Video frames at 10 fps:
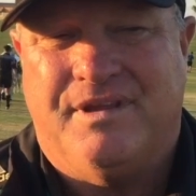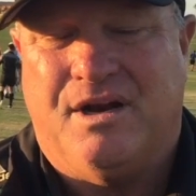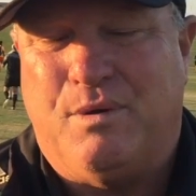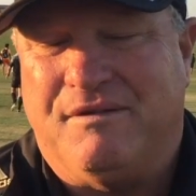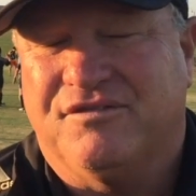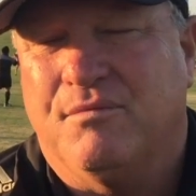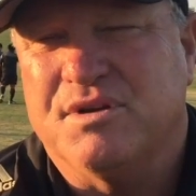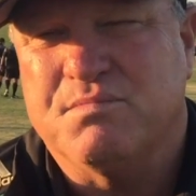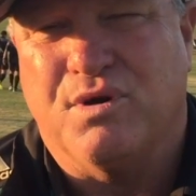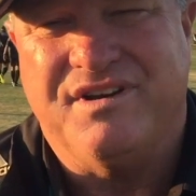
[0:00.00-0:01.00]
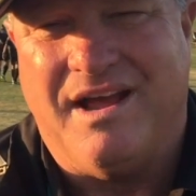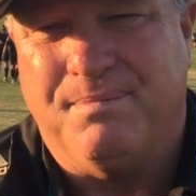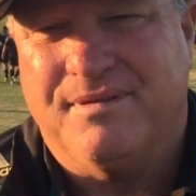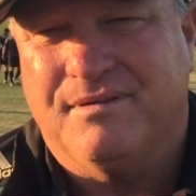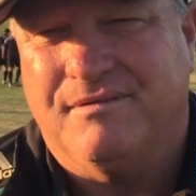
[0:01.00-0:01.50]
You know, we have so much more
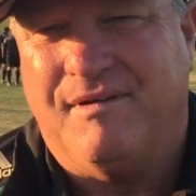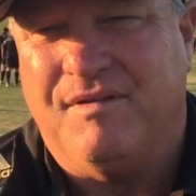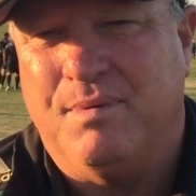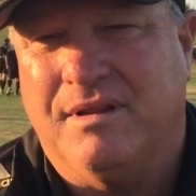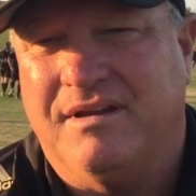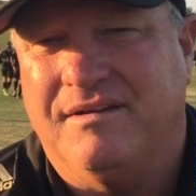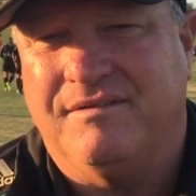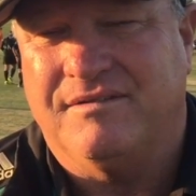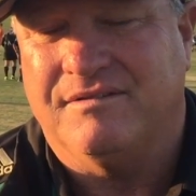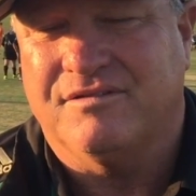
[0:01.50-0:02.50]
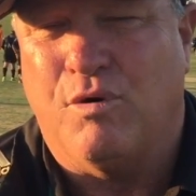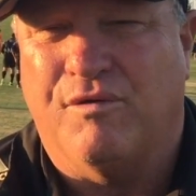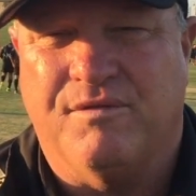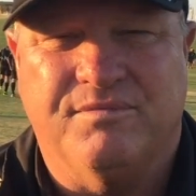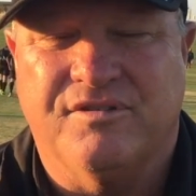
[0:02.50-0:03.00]
depth. We have the ability to
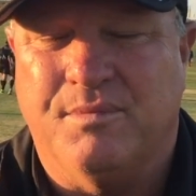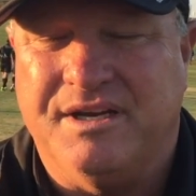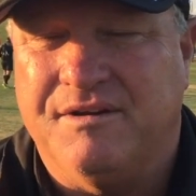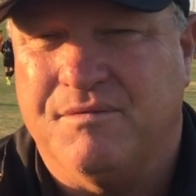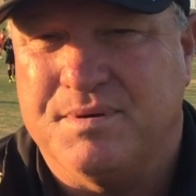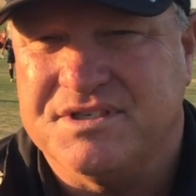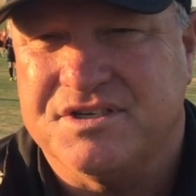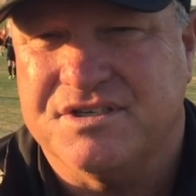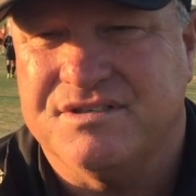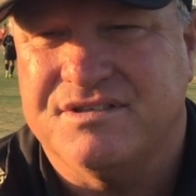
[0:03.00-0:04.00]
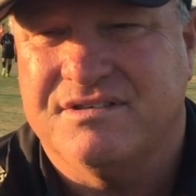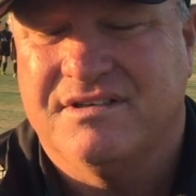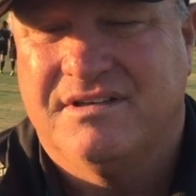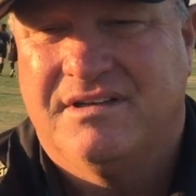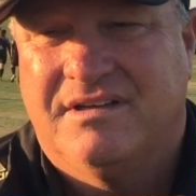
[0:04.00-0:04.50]
score from so many different positions.
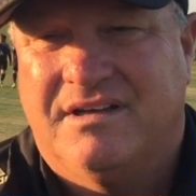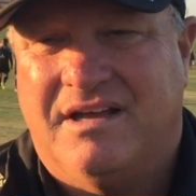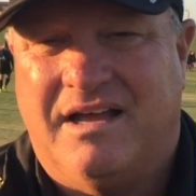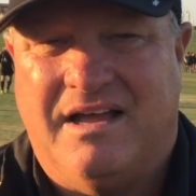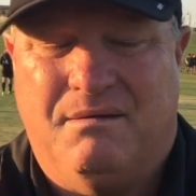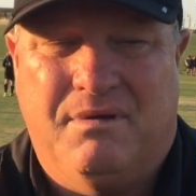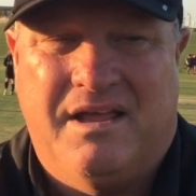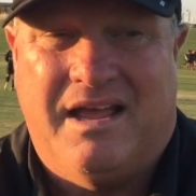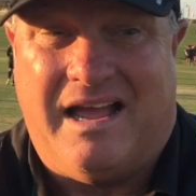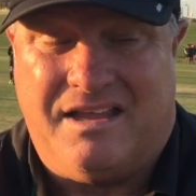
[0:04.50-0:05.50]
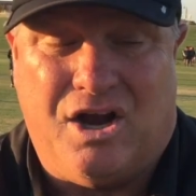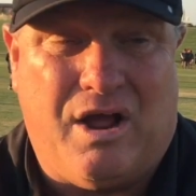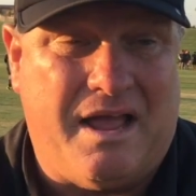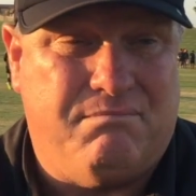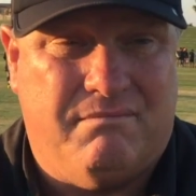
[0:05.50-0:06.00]

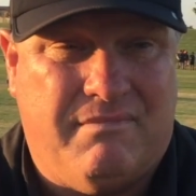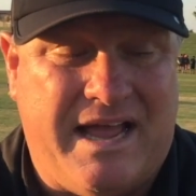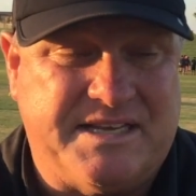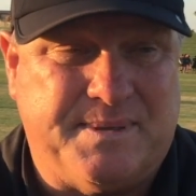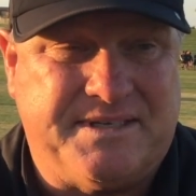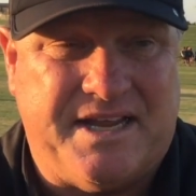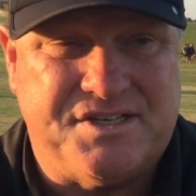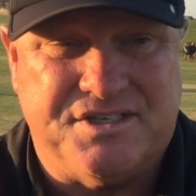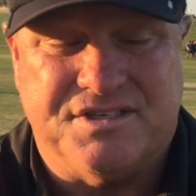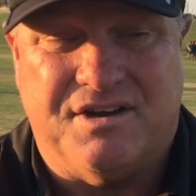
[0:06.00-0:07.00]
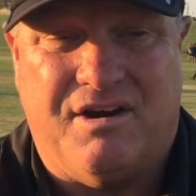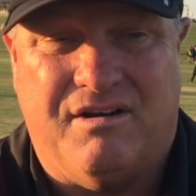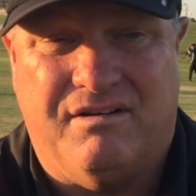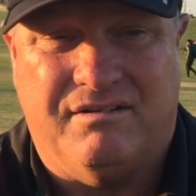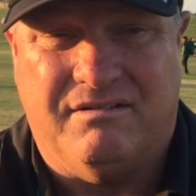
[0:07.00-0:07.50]
My expectations
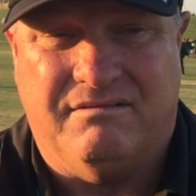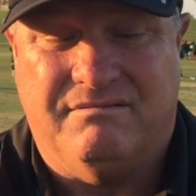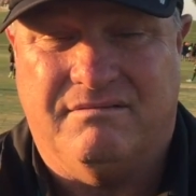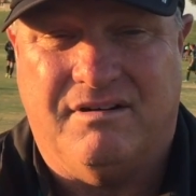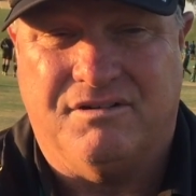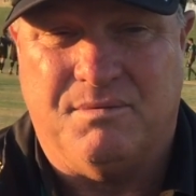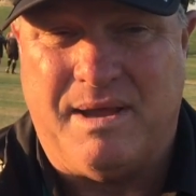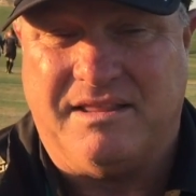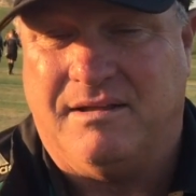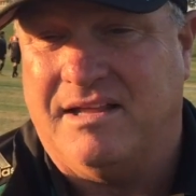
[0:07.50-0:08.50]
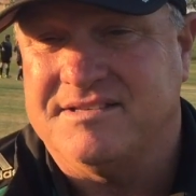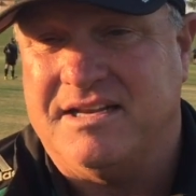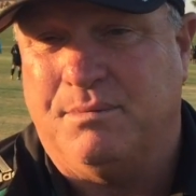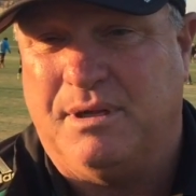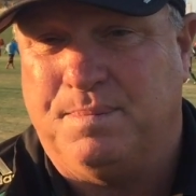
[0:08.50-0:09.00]
are to make the
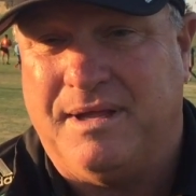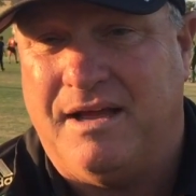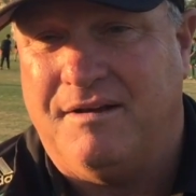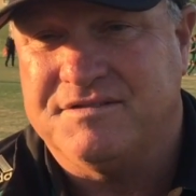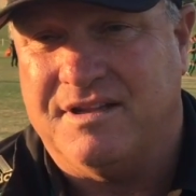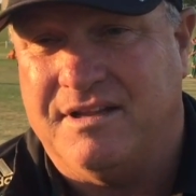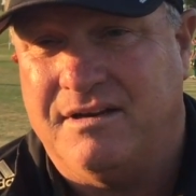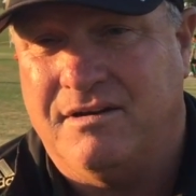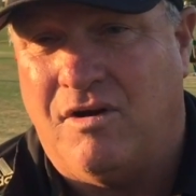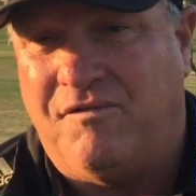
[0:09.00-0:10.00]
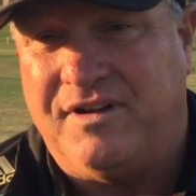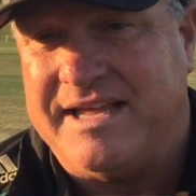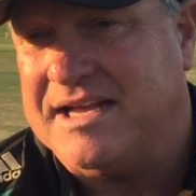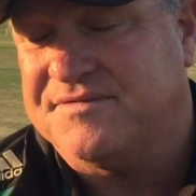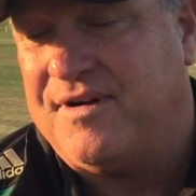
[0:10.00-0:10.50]
NCAA playoffs and then hopefully
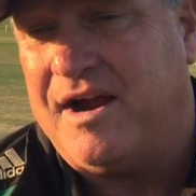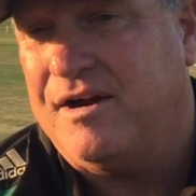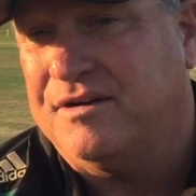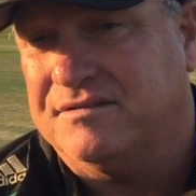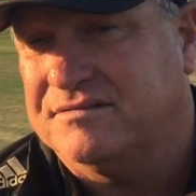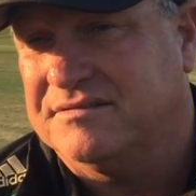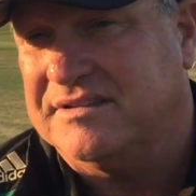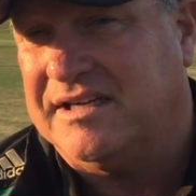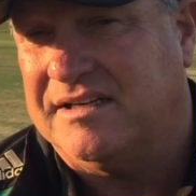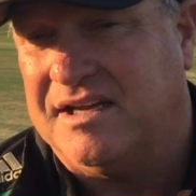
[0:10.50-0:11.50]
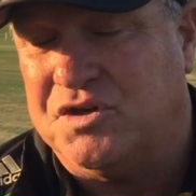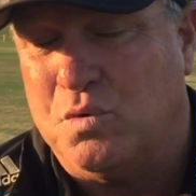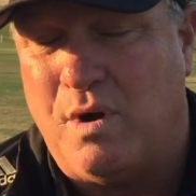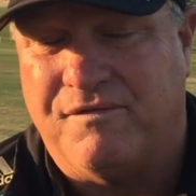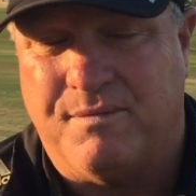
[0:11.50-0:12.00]
catch fire and
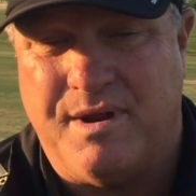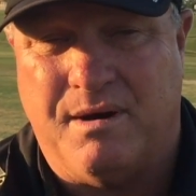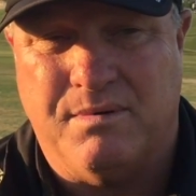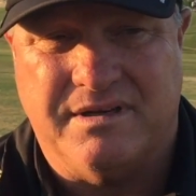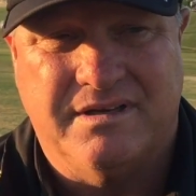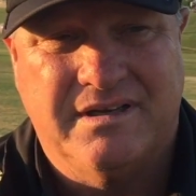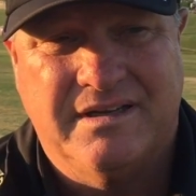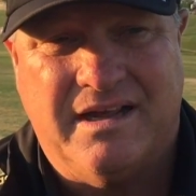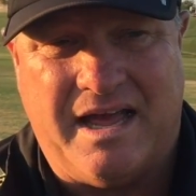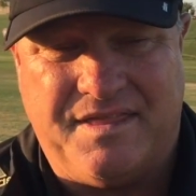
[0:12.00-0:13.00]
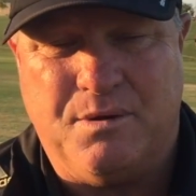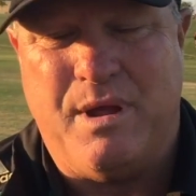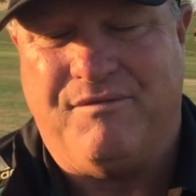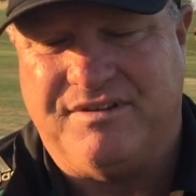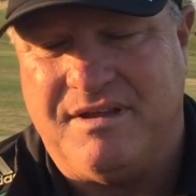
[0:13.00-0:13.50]
do well from there. But I think
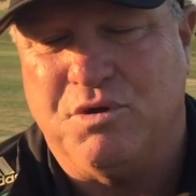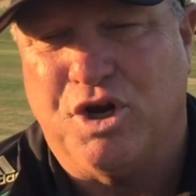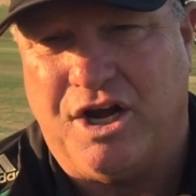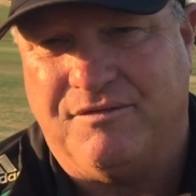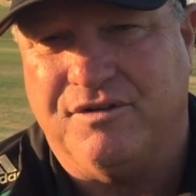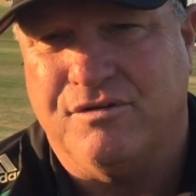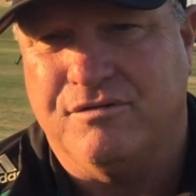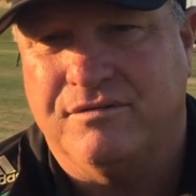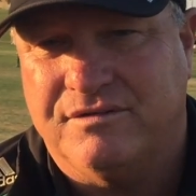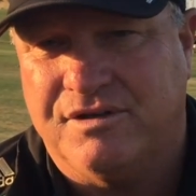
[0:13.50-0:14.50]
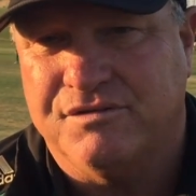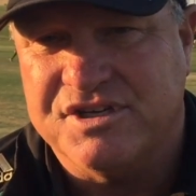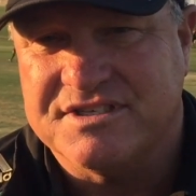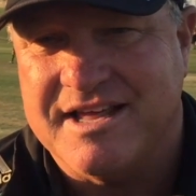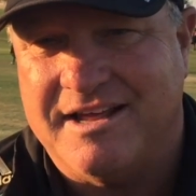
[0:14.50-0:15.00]
we have a team good enough to
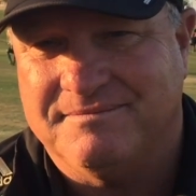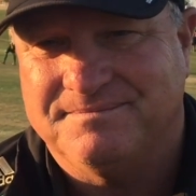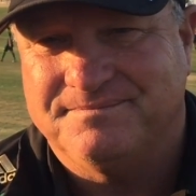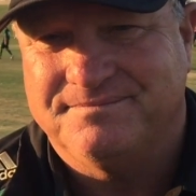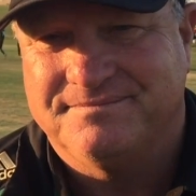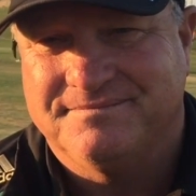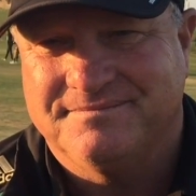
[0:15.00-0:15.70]
do just that.